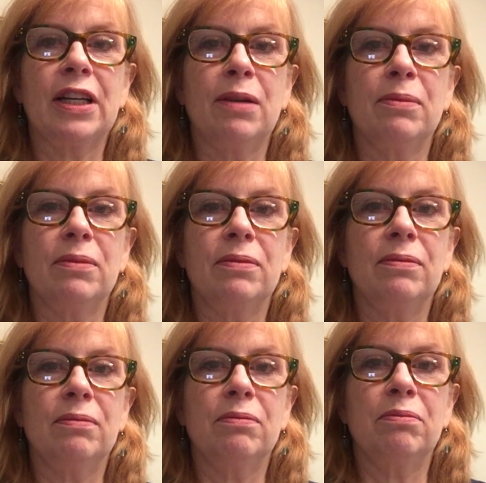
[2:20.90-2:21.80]
I'm
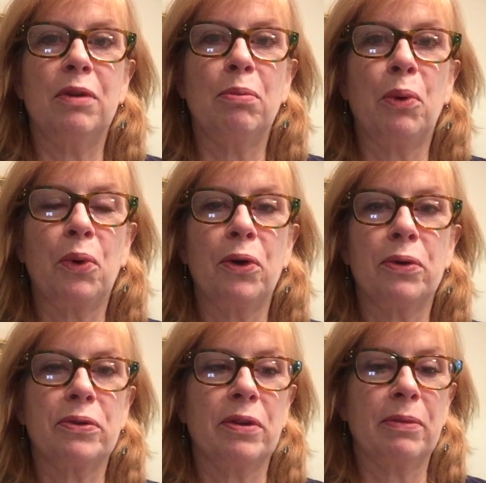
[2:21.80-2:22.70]
a bore
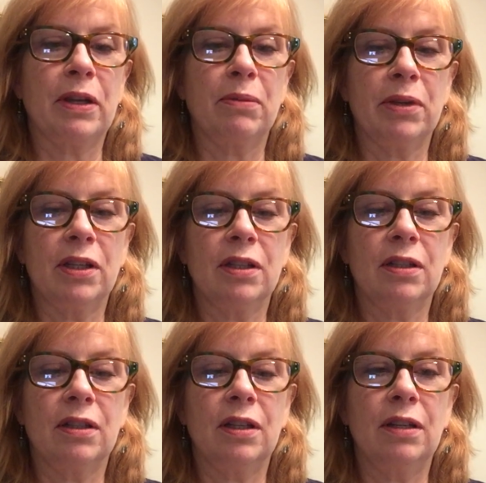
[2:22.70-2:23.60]
or something, but
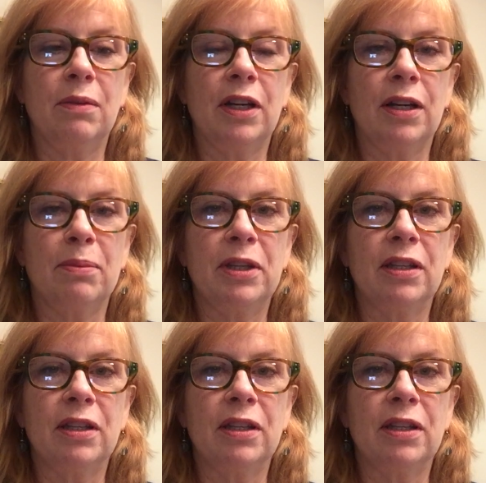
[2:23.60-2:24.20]
anyway, I